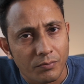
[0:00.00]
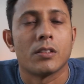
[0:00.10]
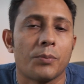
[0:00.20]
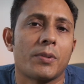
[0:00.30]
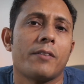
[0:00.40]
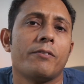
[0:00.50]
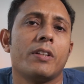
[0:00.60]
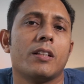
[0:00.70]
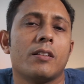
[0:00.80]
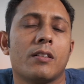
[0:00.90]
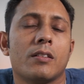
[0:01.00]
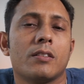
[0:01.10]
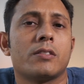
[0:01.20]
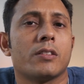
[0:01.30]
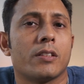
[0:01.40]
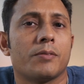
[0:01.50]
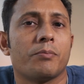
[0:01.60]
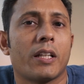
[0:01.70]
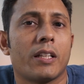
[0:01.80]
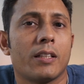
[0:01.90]
Sometimes we indulge
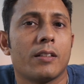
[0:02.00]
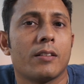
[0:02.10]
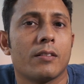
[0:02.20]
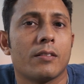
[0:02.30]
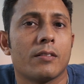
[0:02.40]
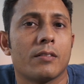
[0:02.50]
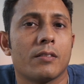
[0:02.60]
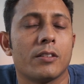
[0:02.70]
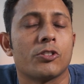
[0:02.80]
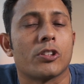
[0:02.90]
in